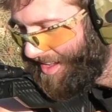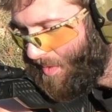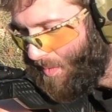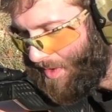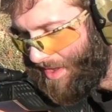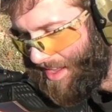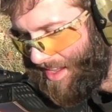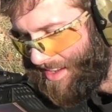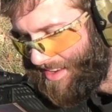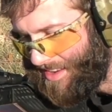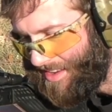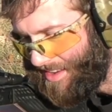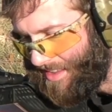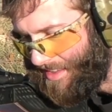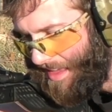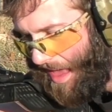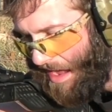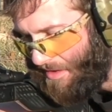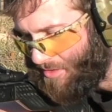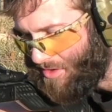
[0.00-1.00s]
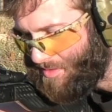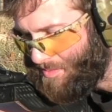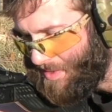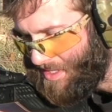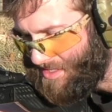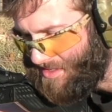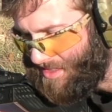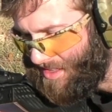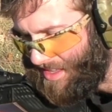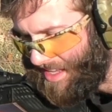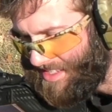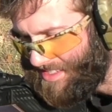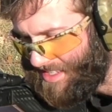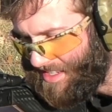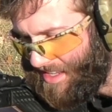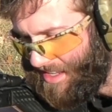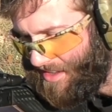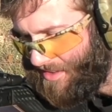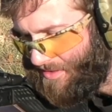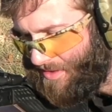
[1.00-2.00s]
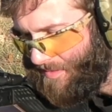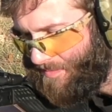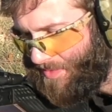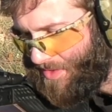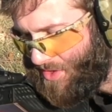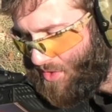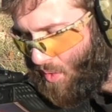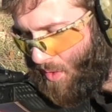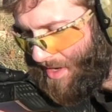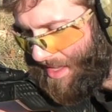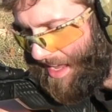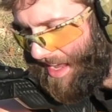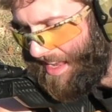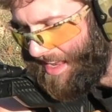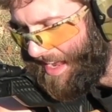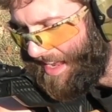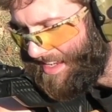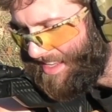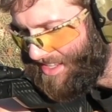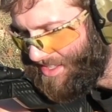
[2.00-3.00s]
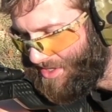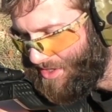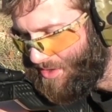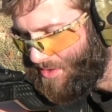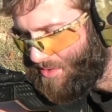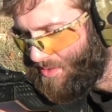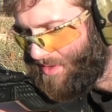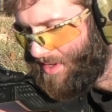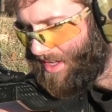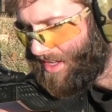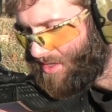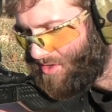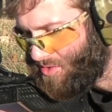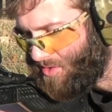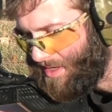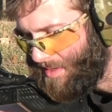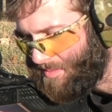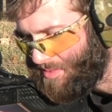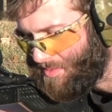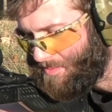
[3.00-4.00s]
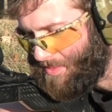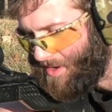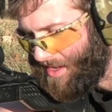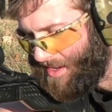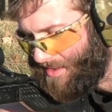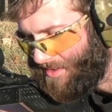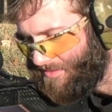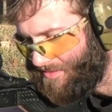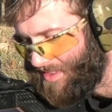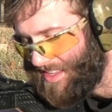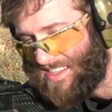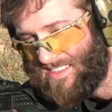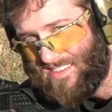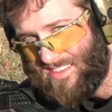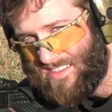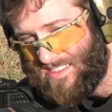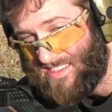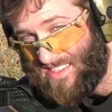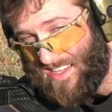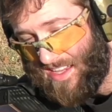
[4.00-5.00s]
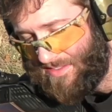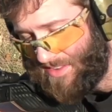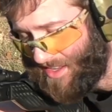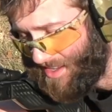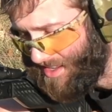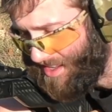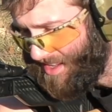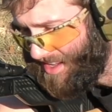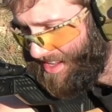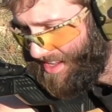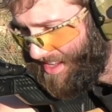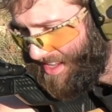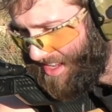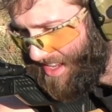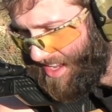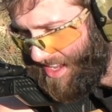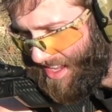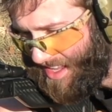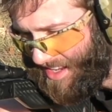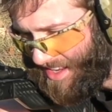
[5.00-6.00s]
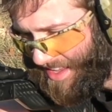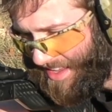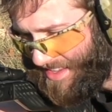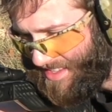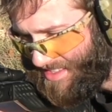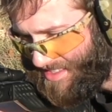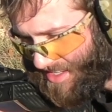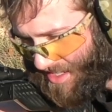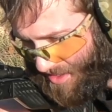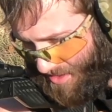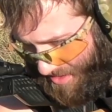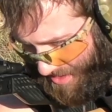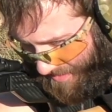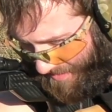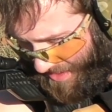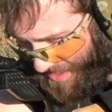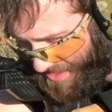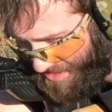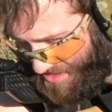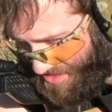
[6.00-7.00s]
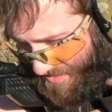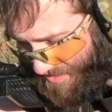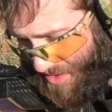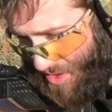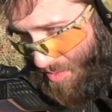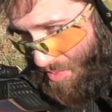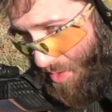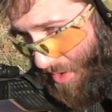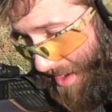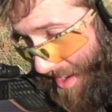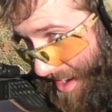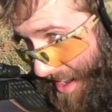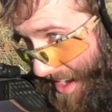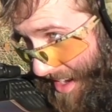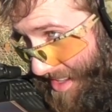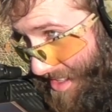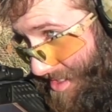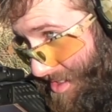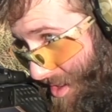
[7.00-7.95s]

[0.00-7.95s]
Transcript: we had an average muzzle velocity of 2882, extreme spread of less than 7, and a standard deviation of 2.9.